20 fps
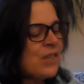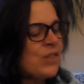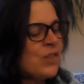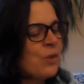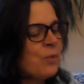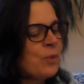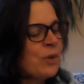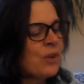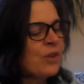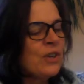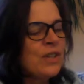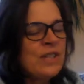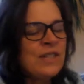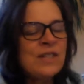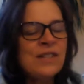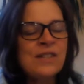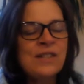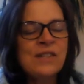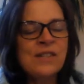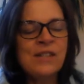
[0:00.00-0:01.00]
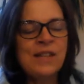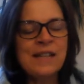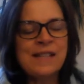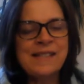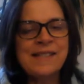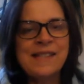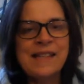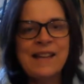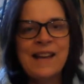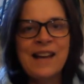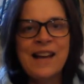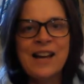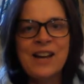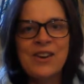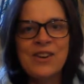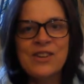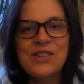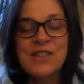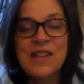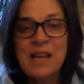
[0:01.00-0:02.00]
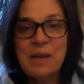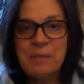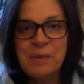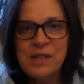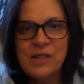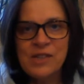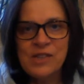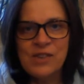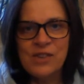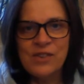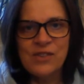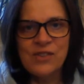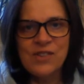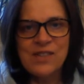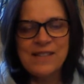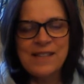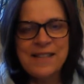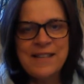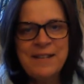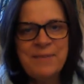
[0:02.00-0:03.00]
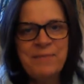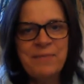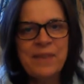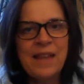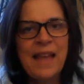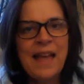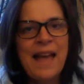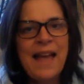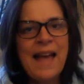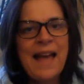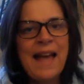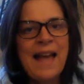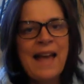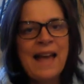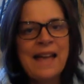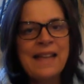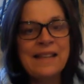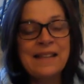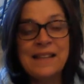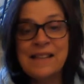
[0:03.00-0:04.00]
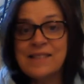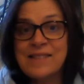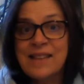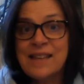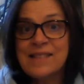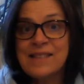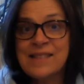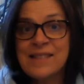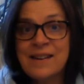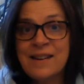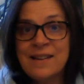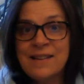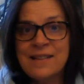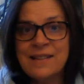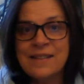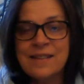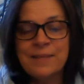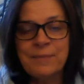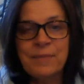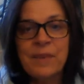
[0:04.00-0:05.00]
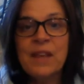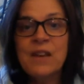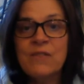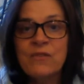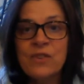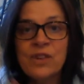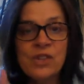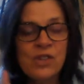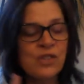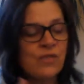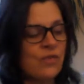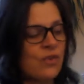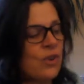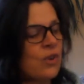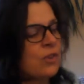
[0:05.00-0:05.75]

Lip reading: So we're going to sing our tapping song today. And let's get started. First of